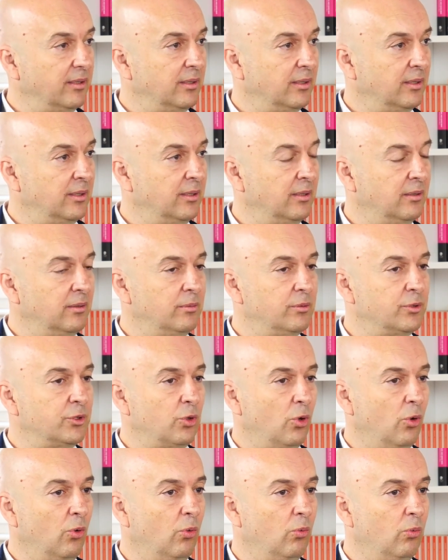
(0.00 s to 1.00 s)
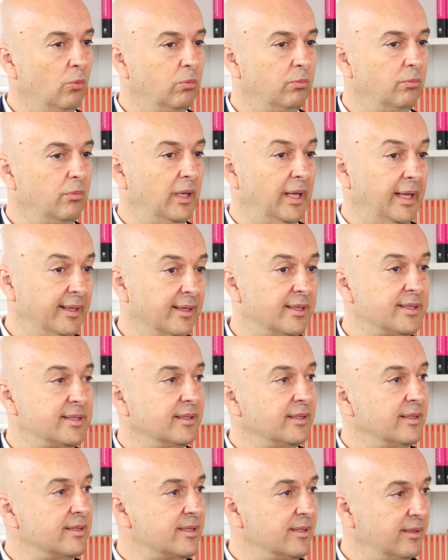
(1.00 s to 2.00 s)
Uh, so leaders
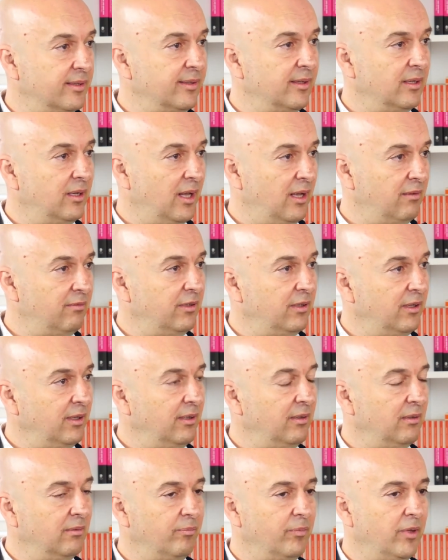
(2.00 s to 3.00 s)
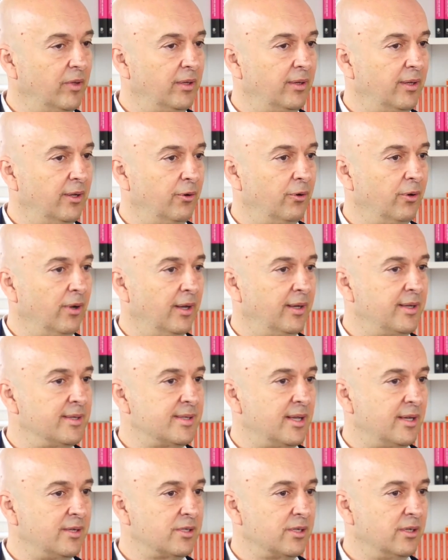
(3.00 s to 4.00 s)
at a certain level in, in their
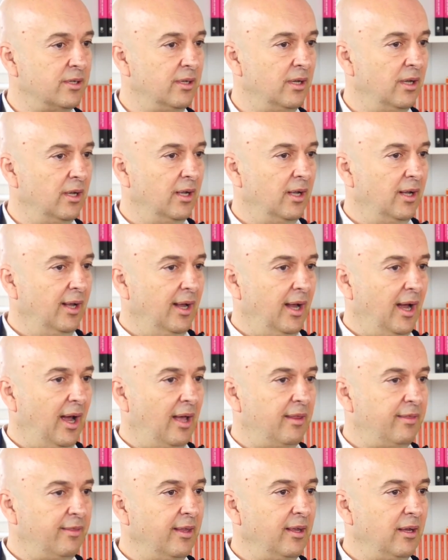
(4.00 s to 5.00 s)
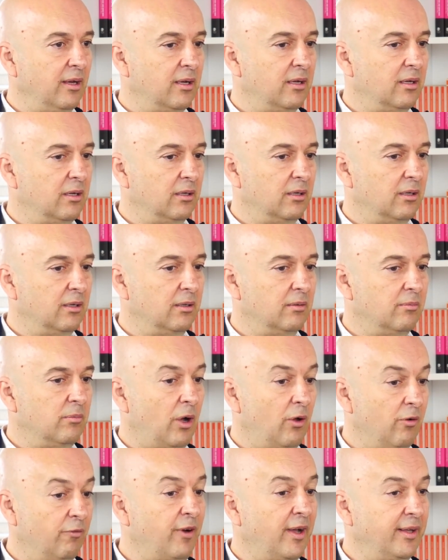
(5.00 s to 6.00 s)
organization, I think uh,
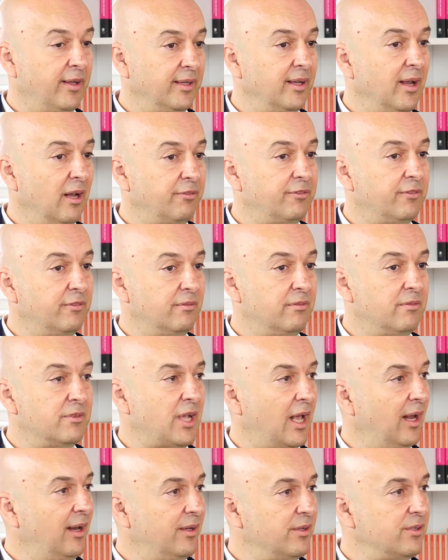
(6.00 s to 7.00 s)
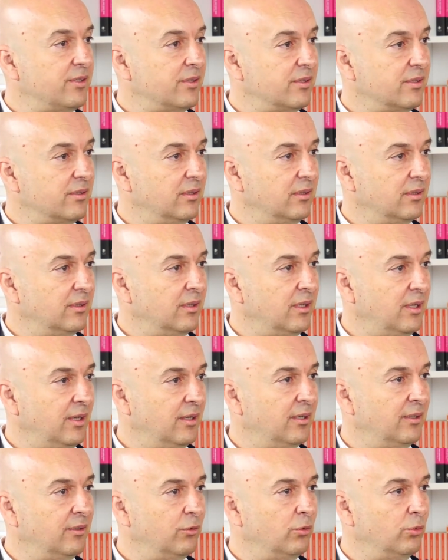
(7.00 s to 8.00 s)
I'll find enough challenge uh,
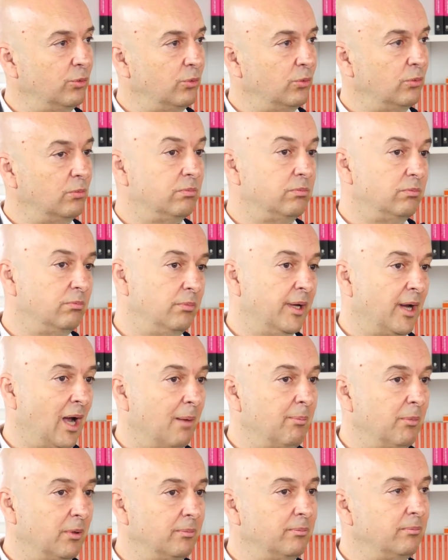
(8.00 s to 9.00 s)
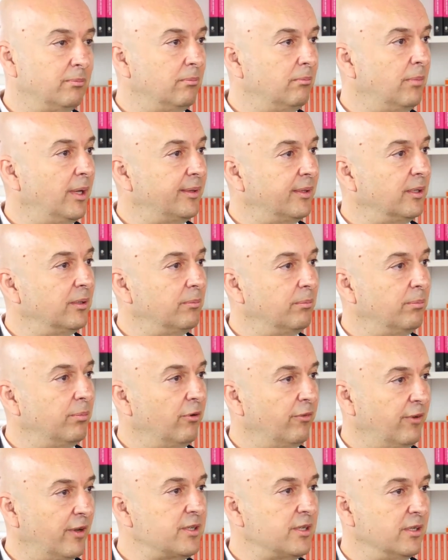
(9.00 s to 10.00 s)
here to become a better
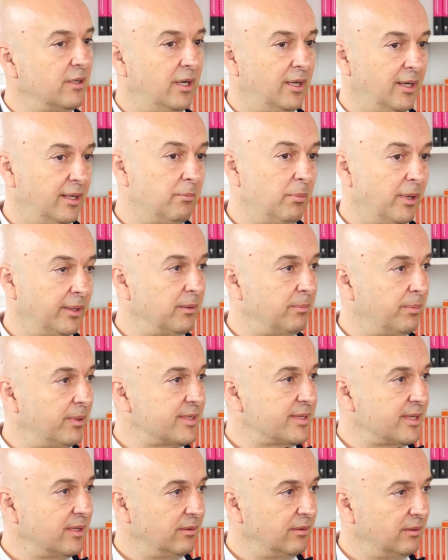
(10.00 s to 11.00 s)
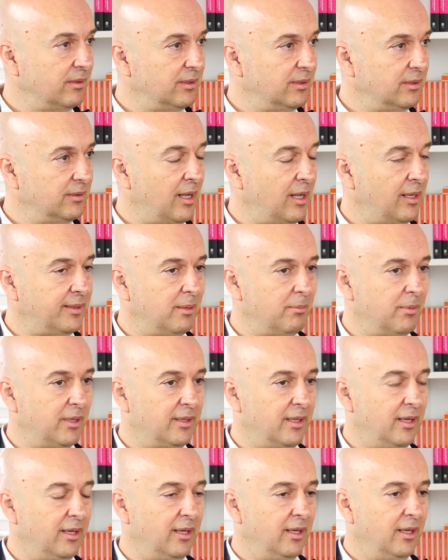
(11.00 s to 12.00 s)
professional and a better person uh, ultimately.